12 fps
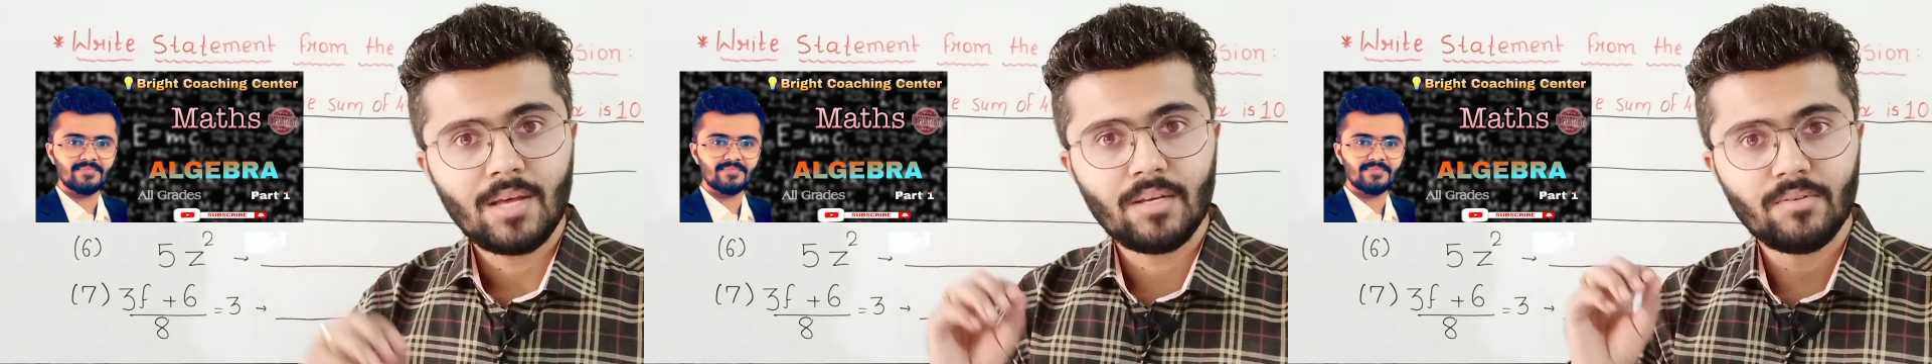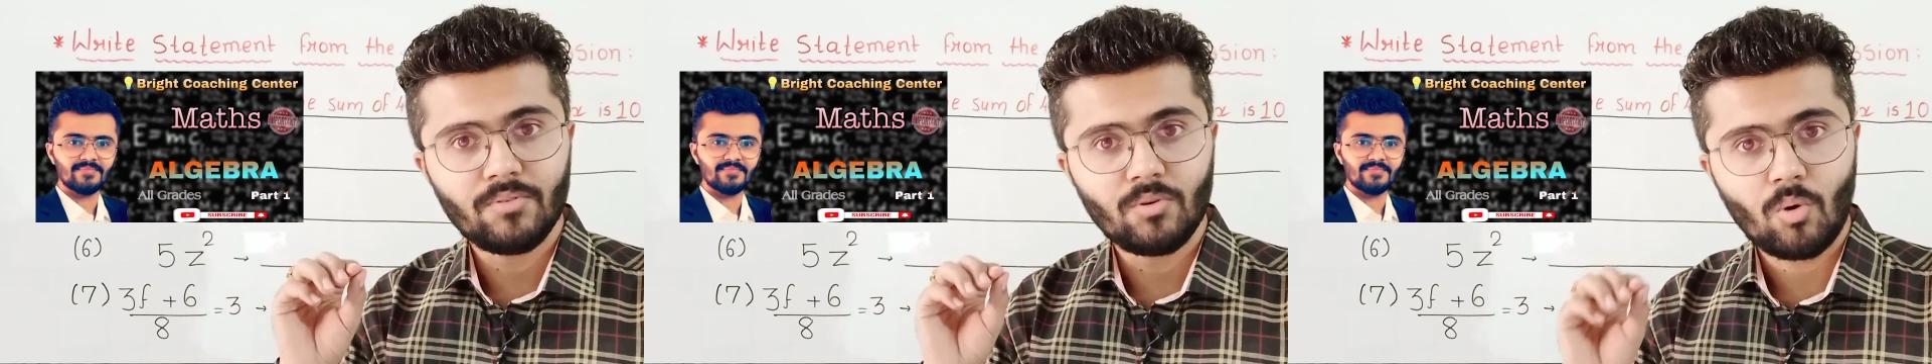
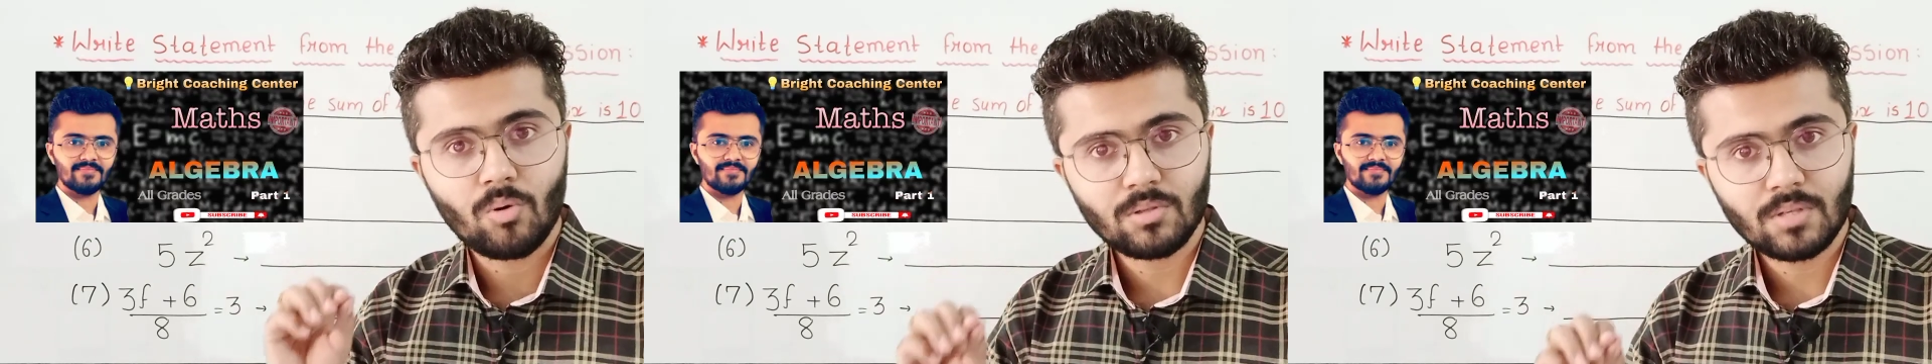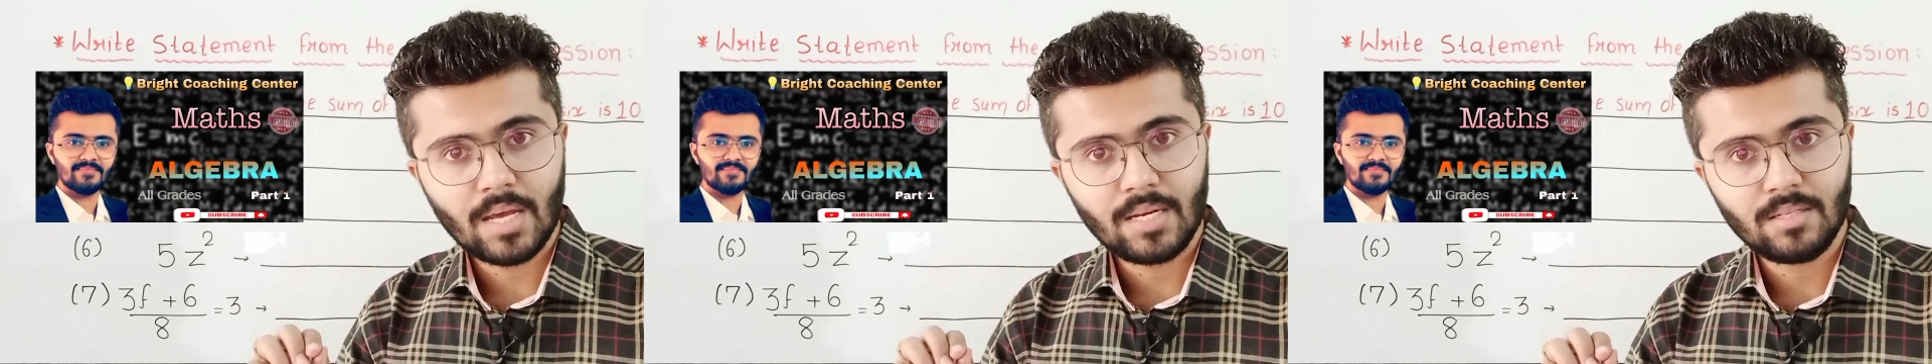if no
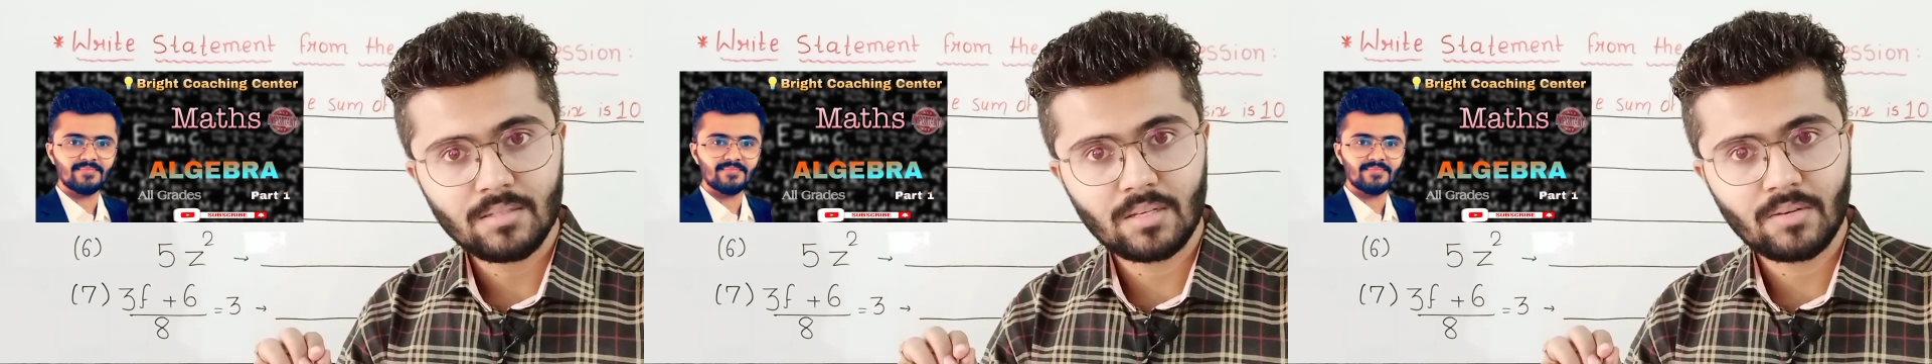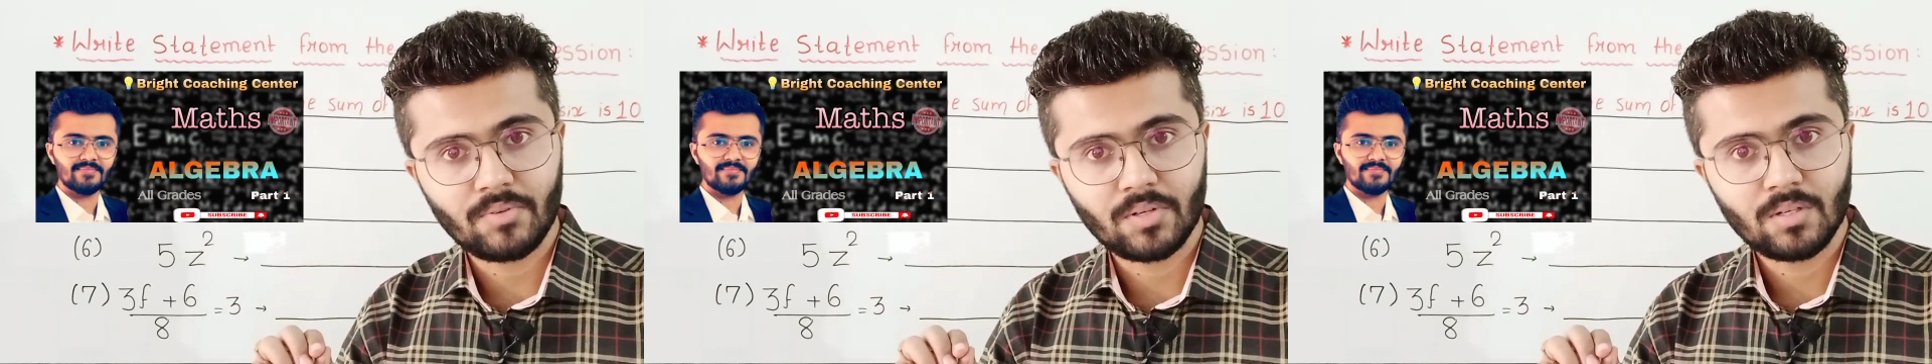sign is
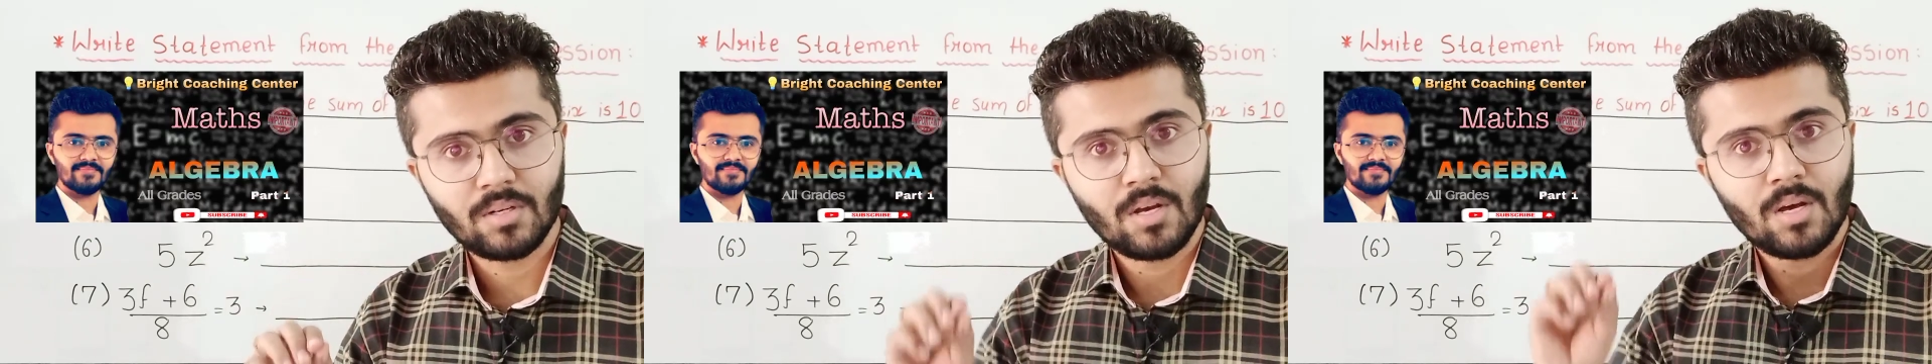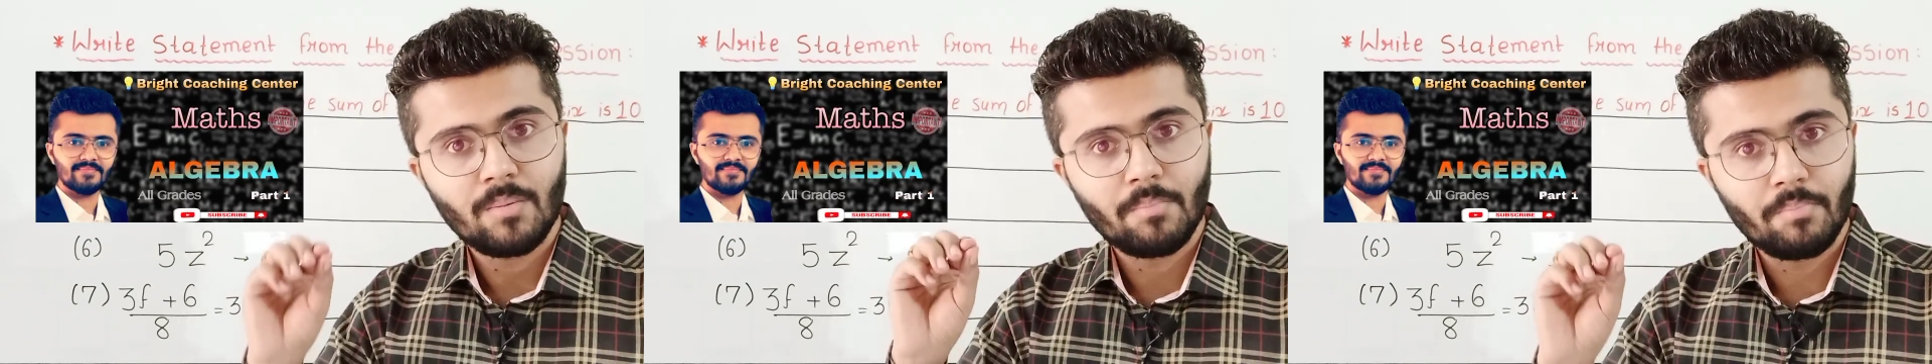given
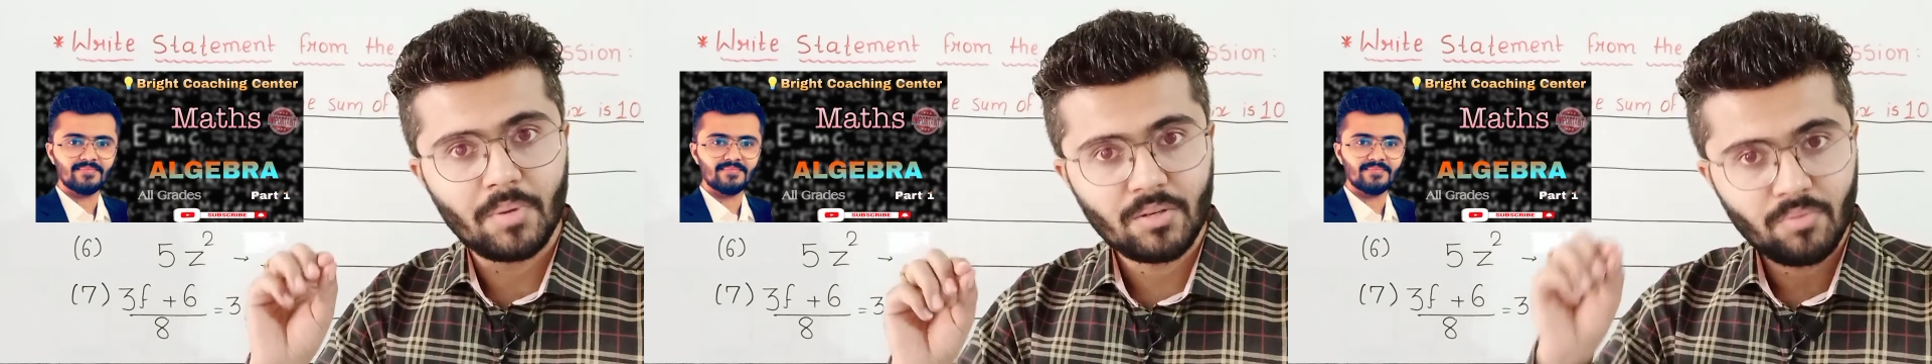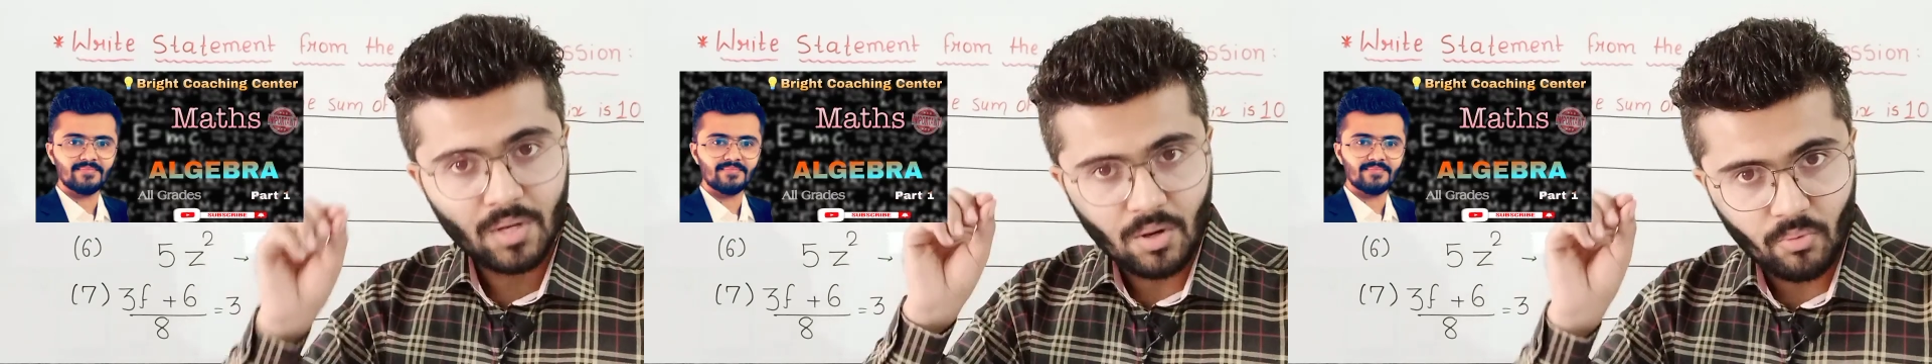between